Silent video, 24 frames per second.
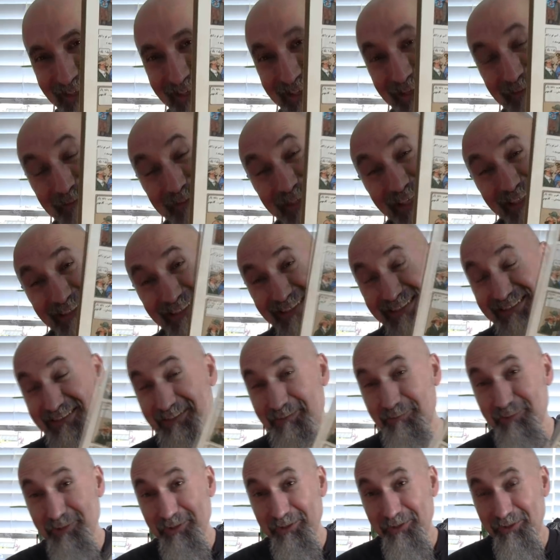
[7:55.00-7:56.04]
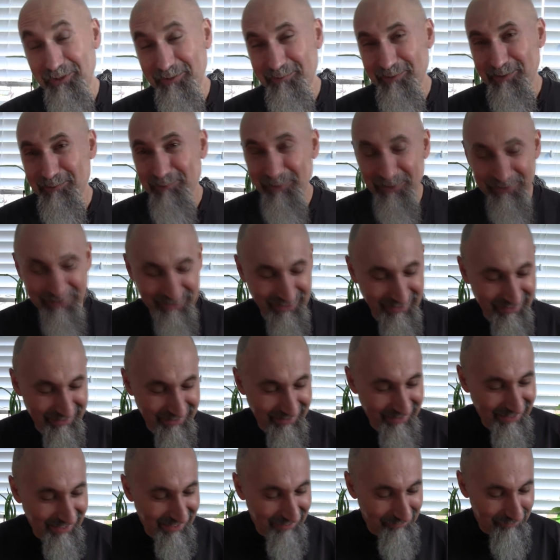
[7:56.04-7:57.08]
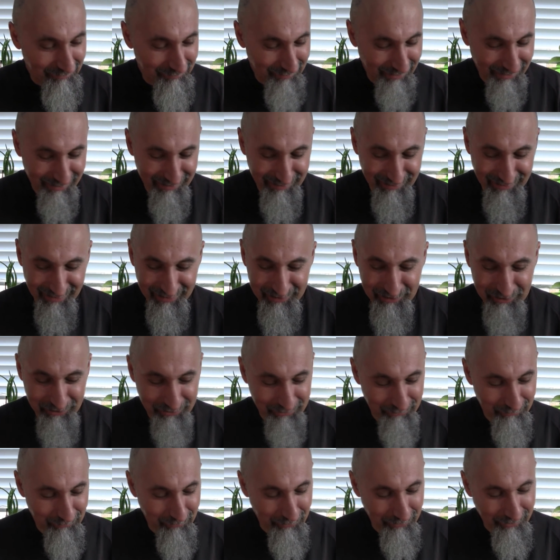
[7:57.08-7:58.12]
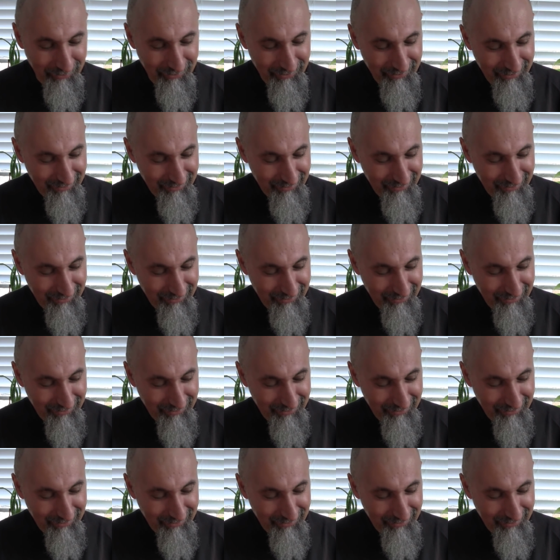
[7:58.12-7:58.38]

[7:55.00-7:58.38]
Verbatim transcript: and I'm guessing some of the comic books I did have in my collection were